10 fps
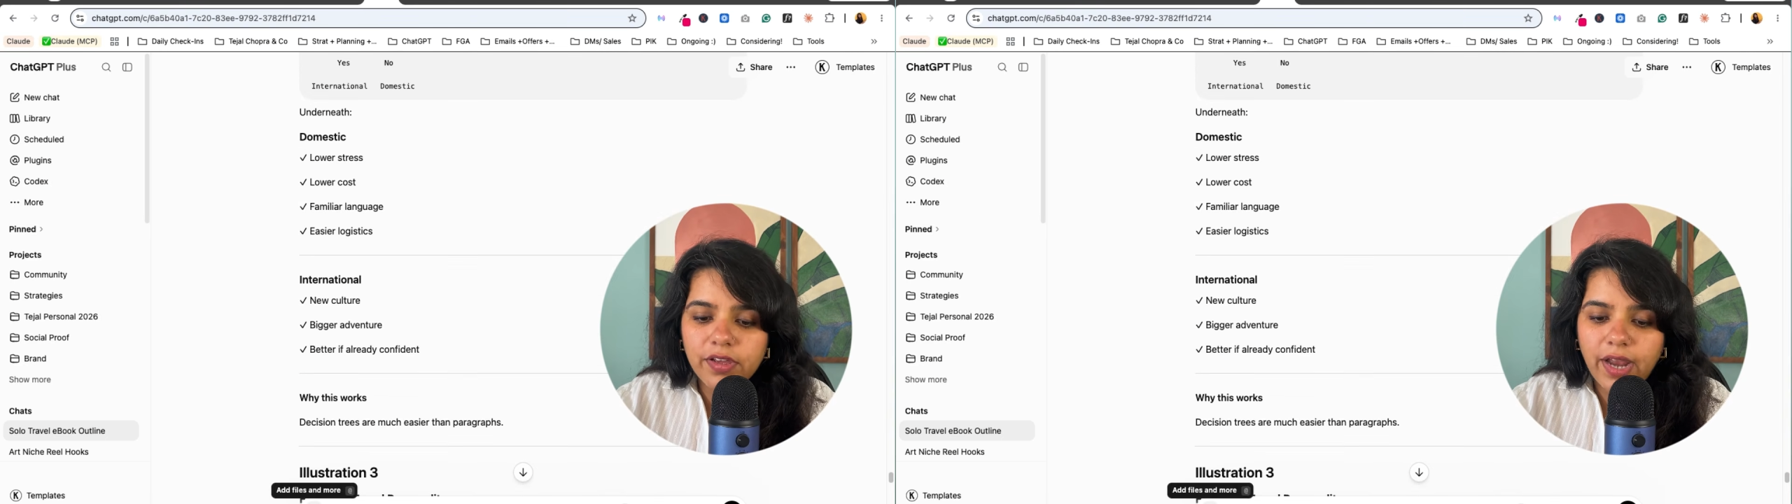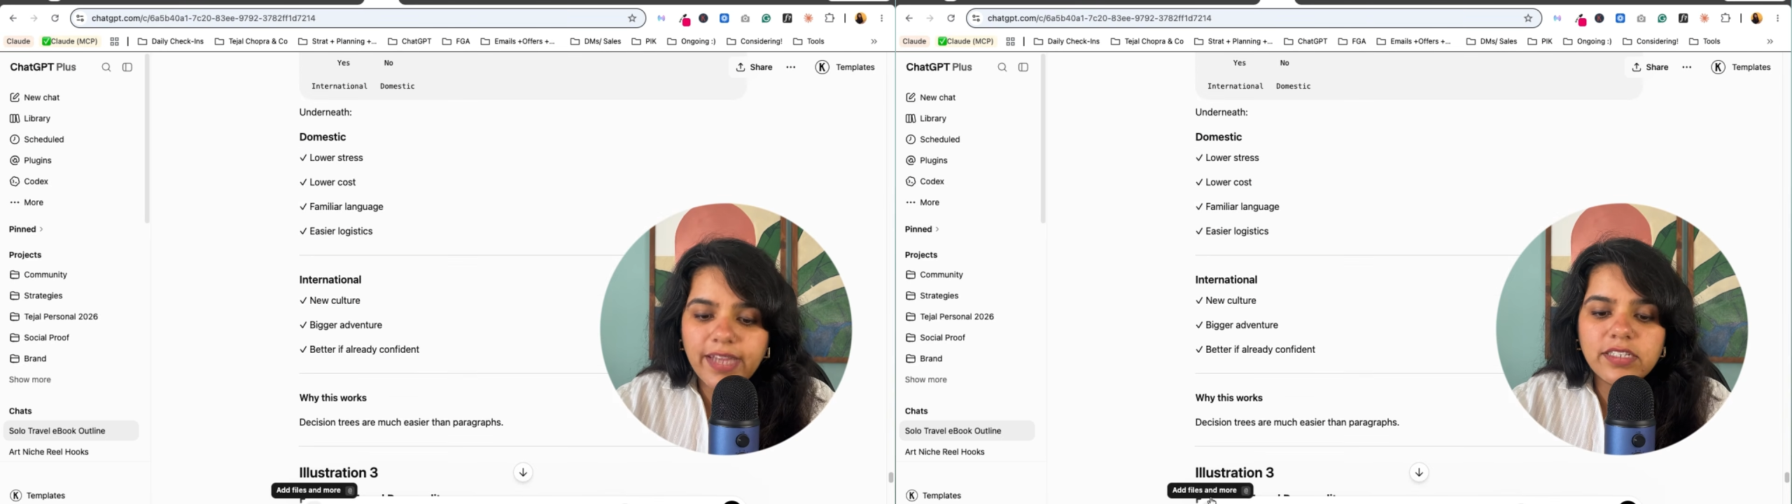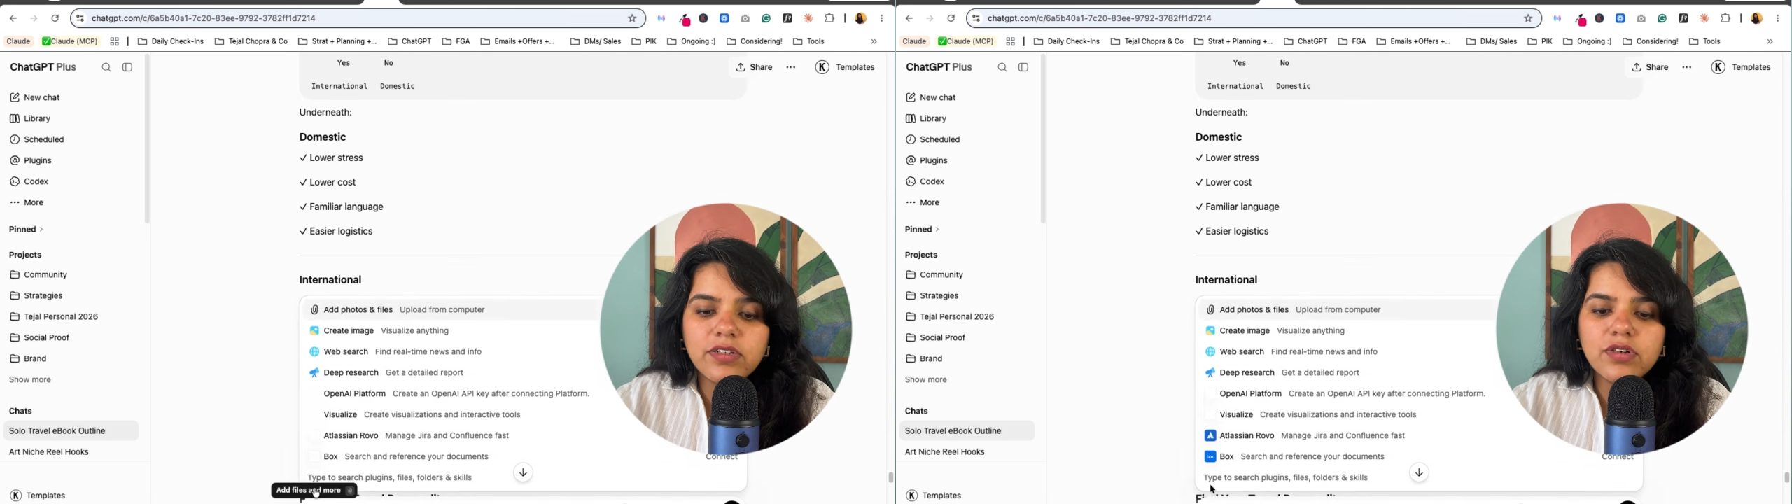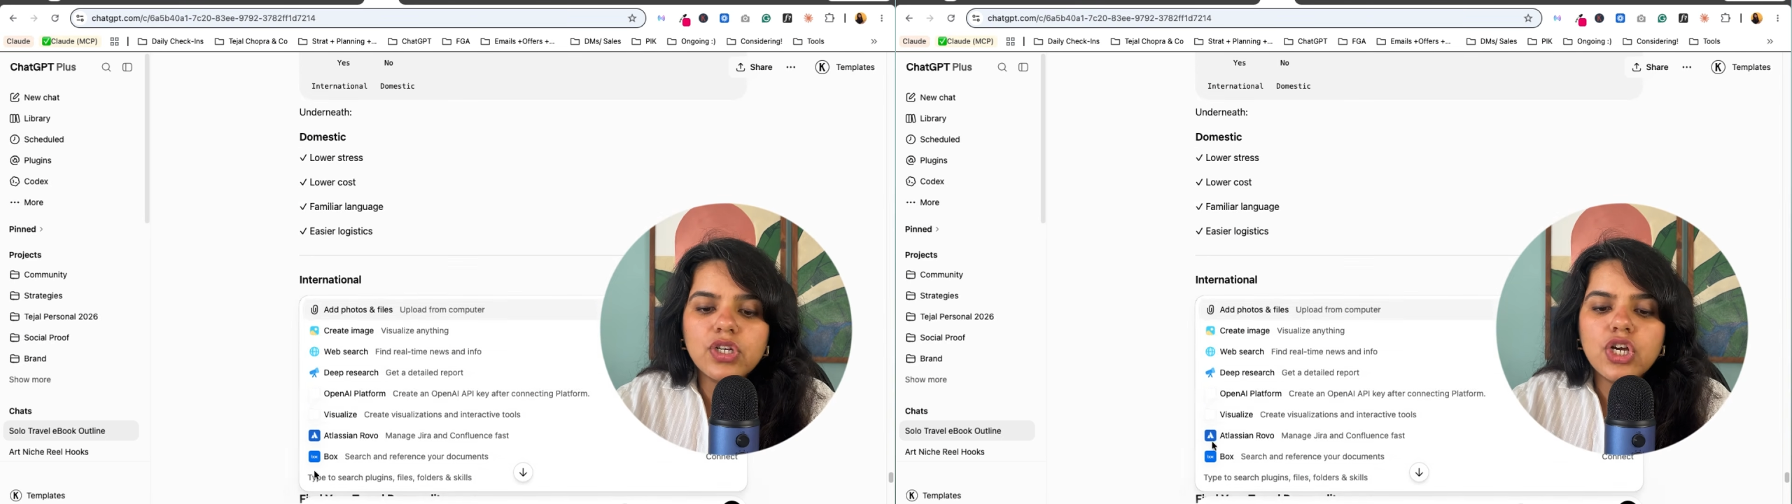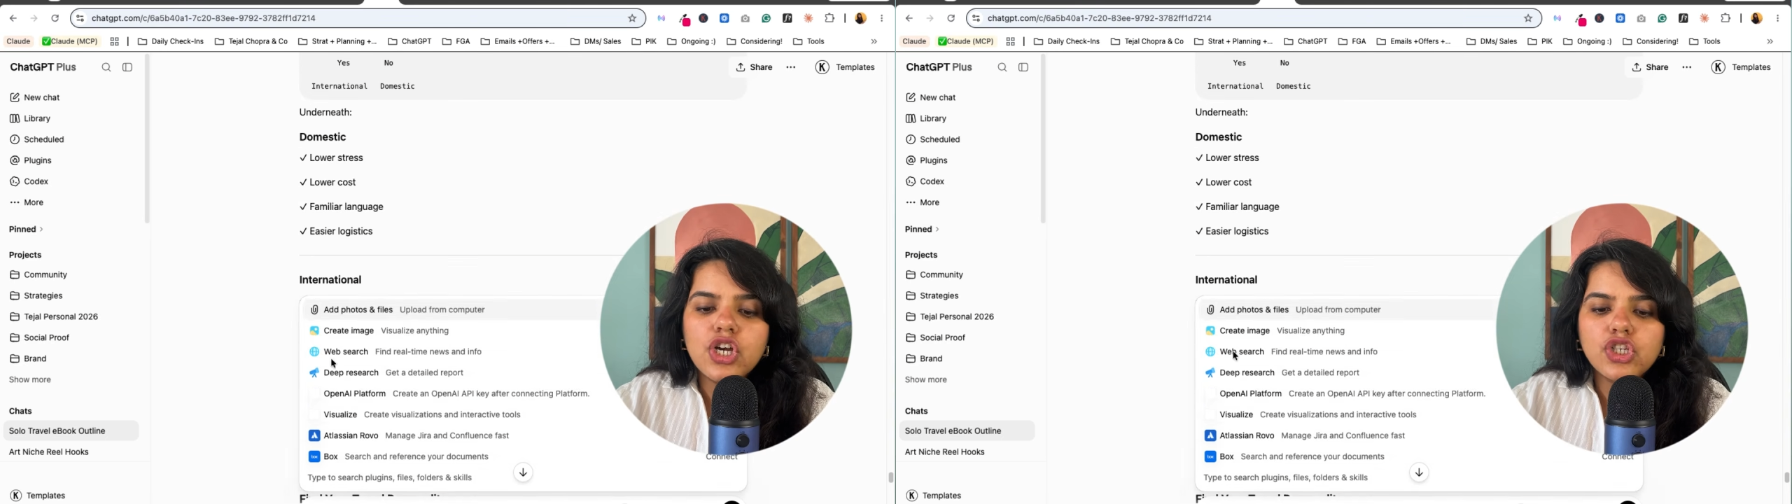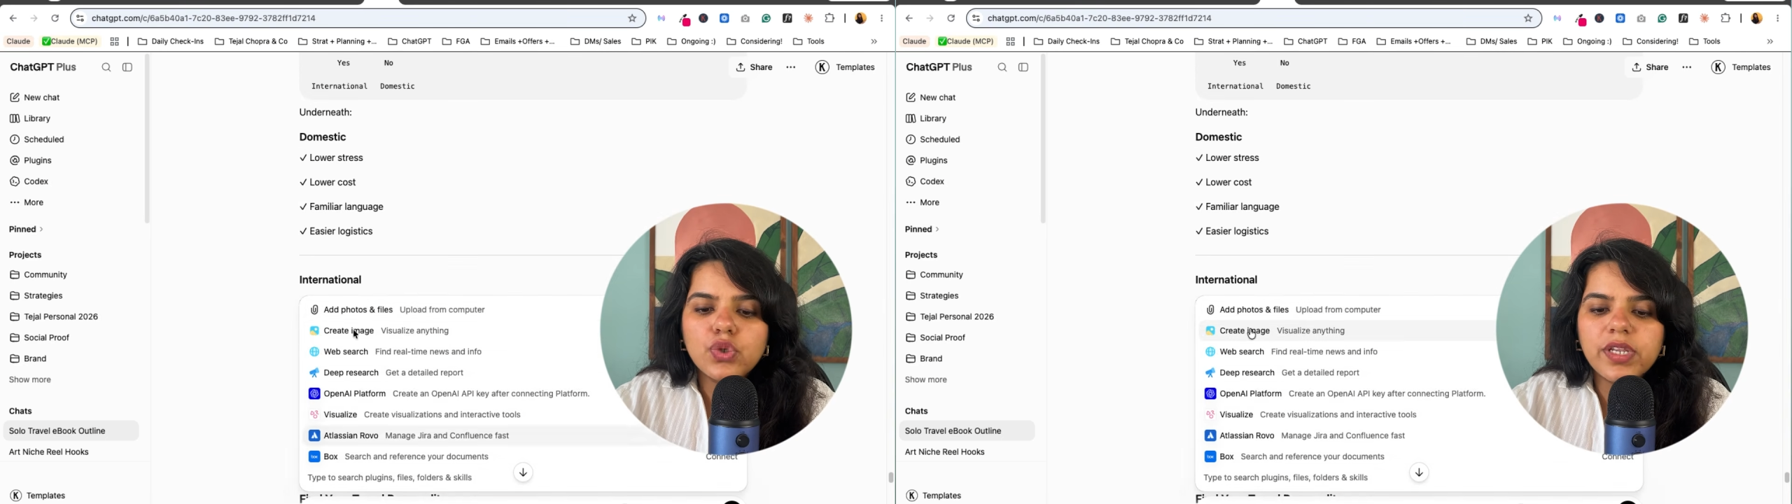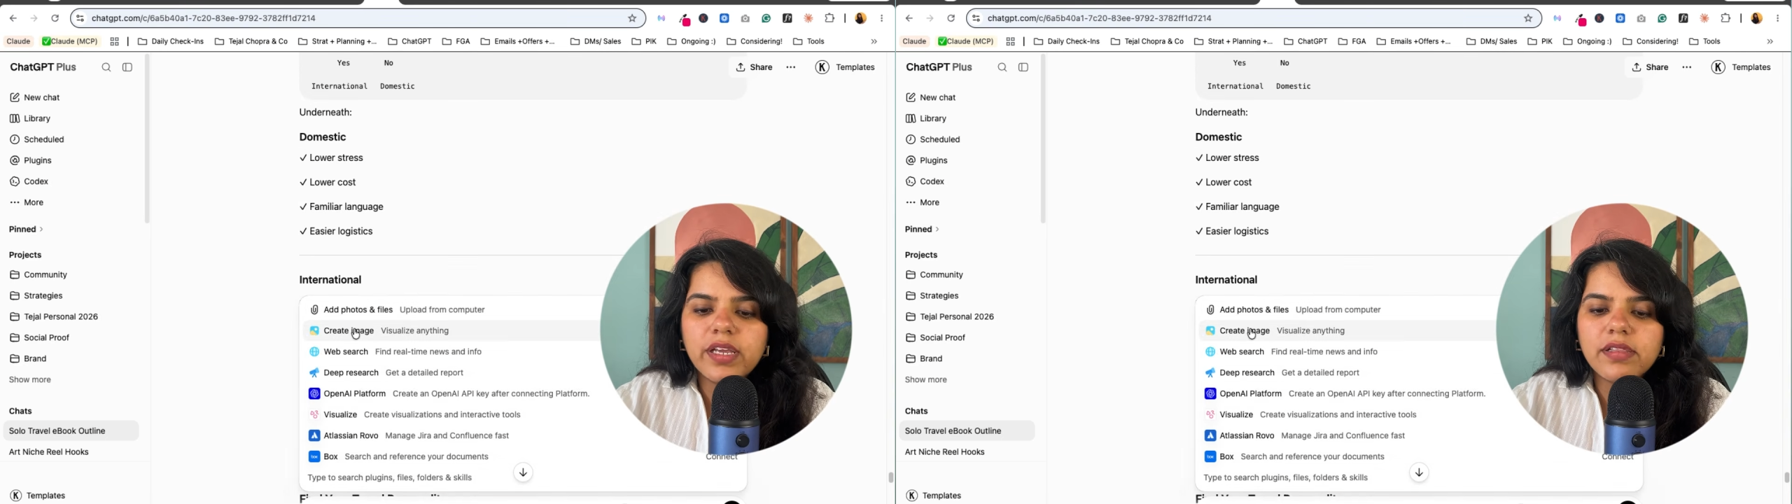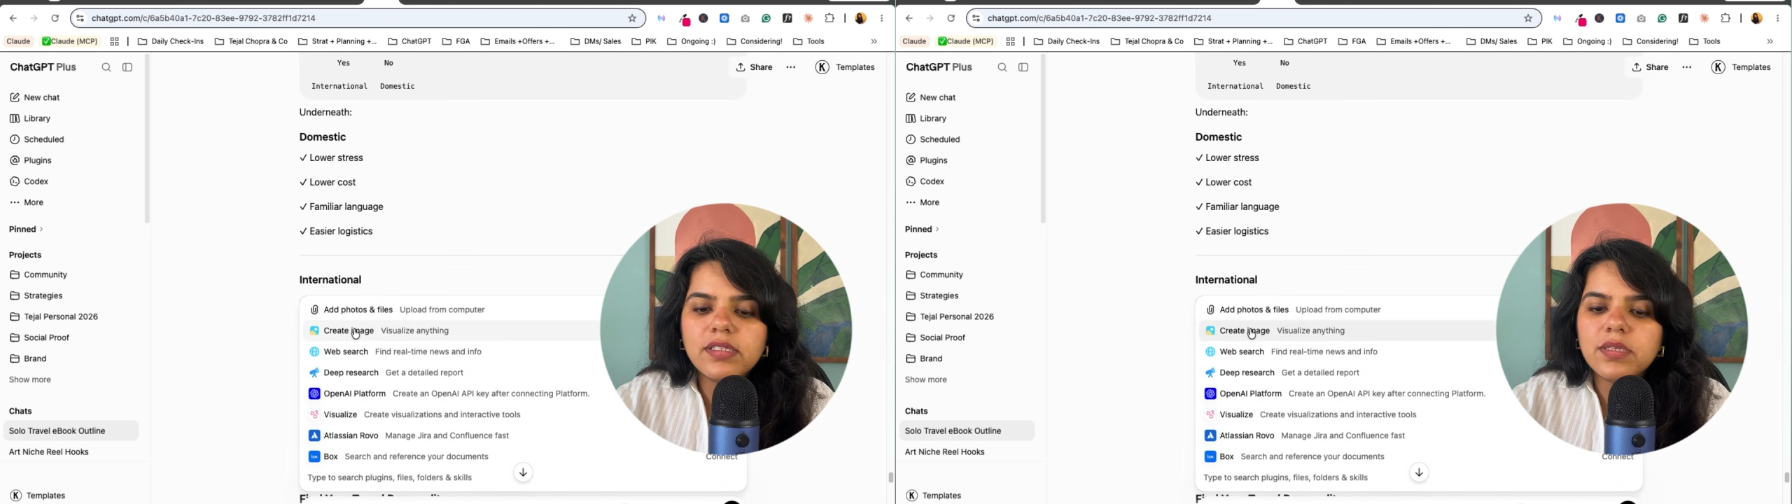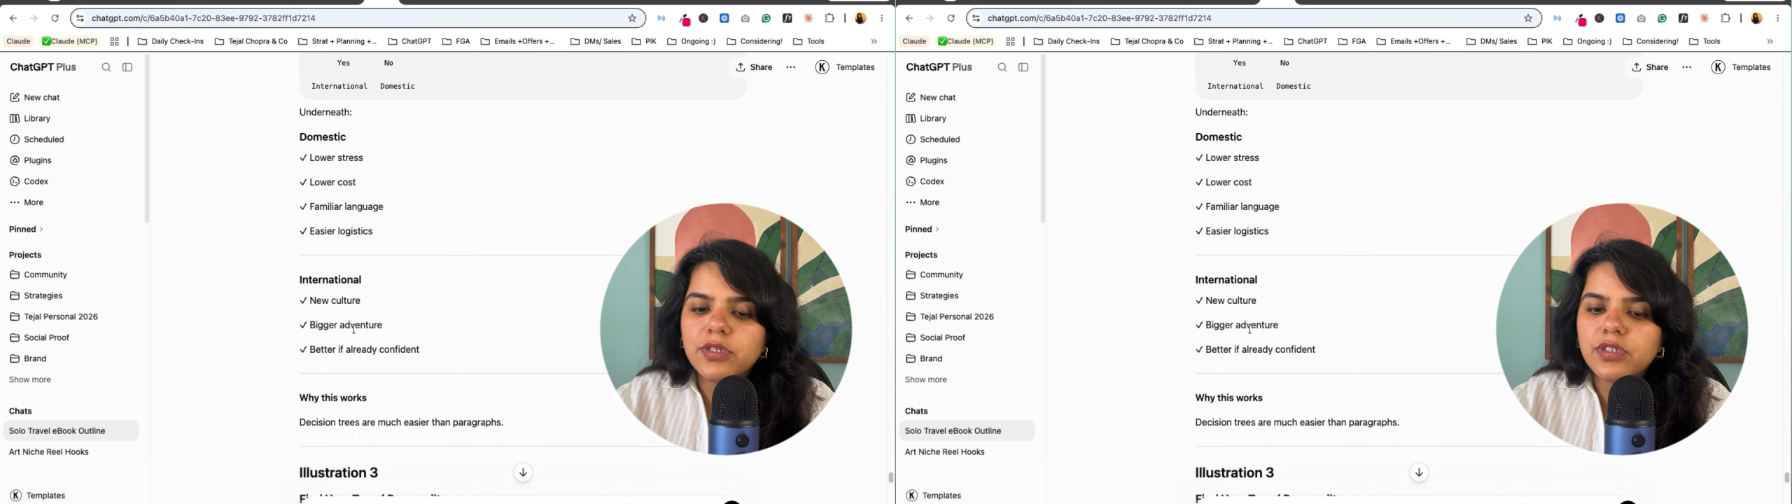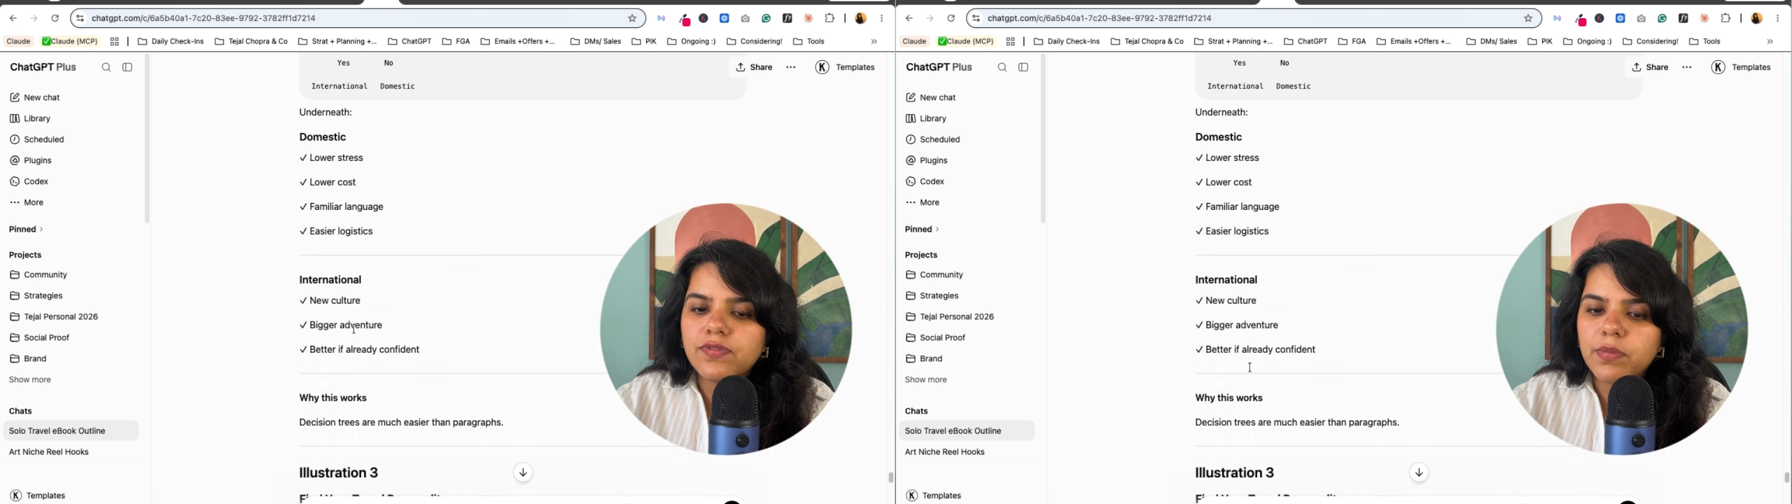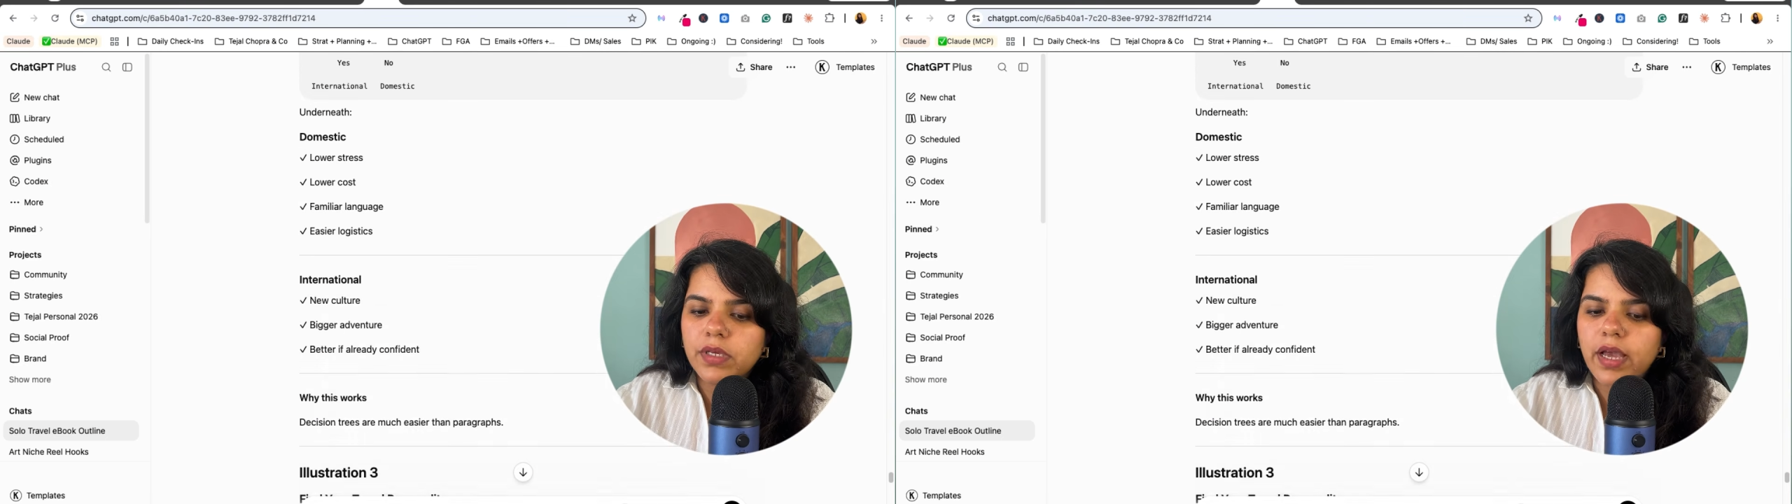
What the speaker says: right here to create this image for me.